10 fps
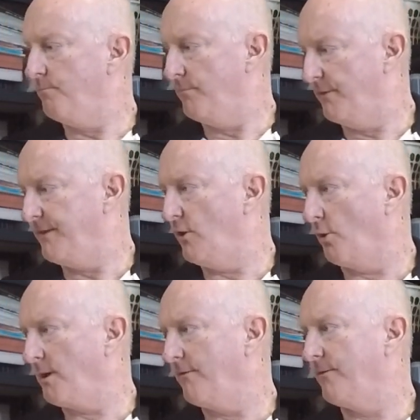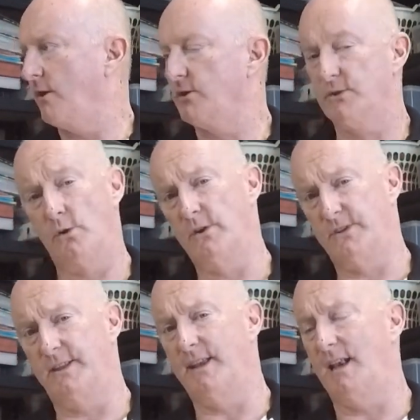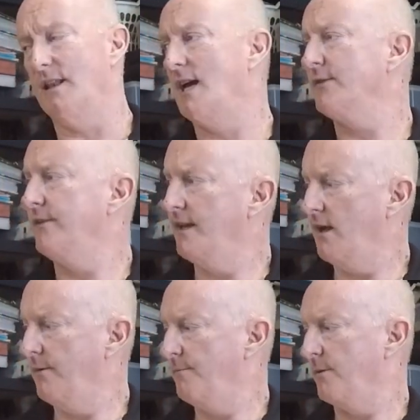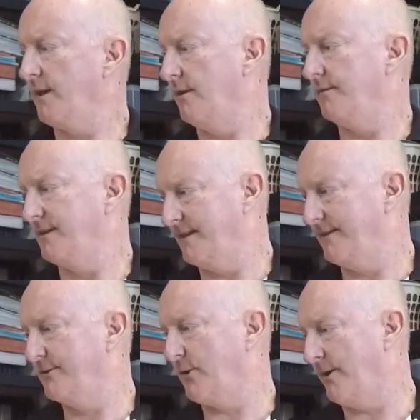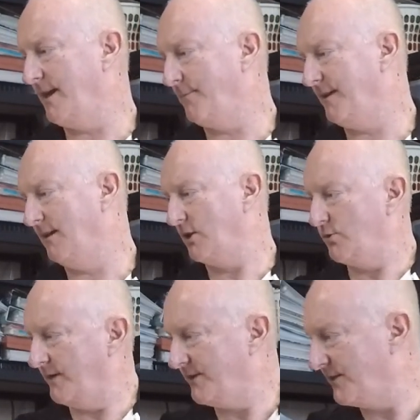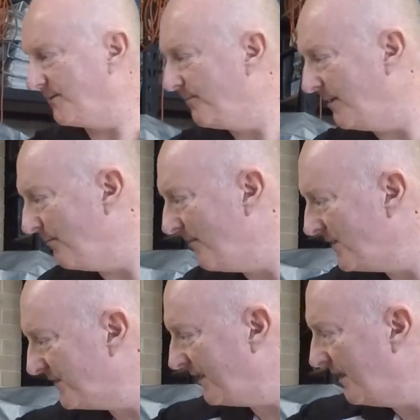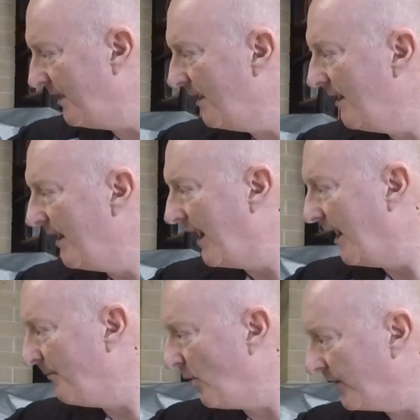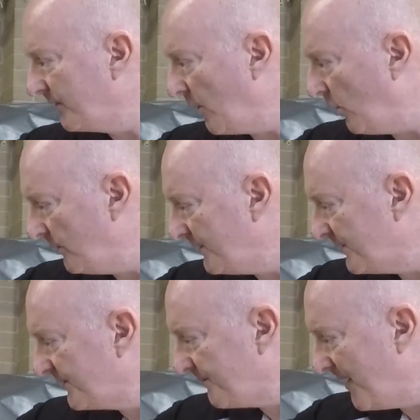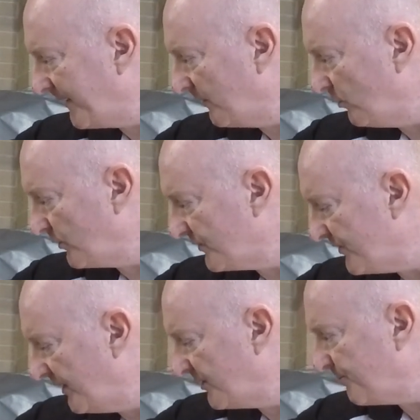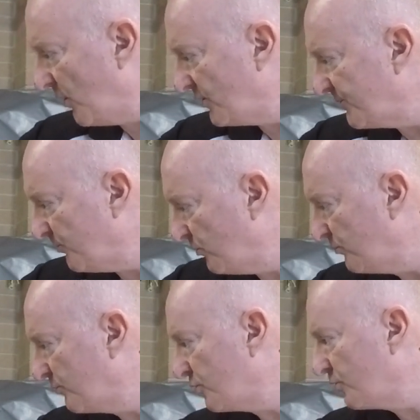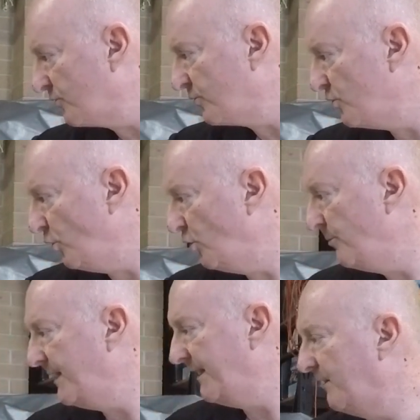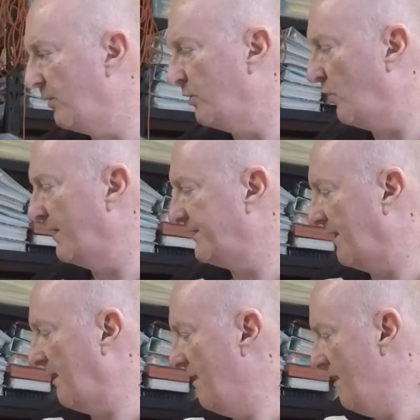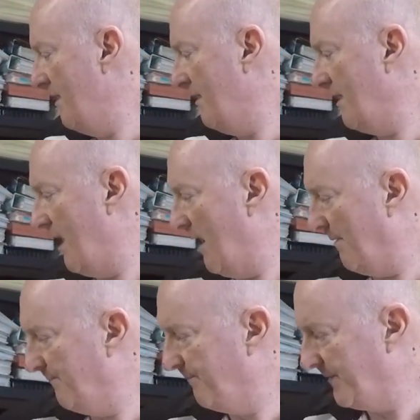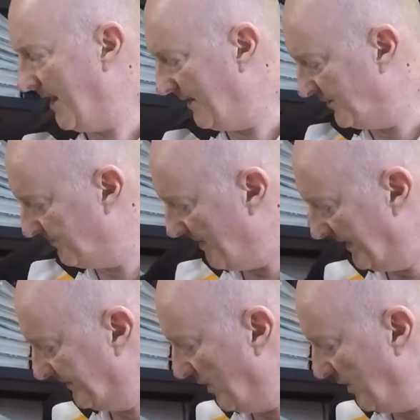The thing I'm going to focus on, I said in the last video, I'm going to tidy up the electrics. It's a bit messy, and my goal is to make it look as neat as possible, loom it lot nicer, and just make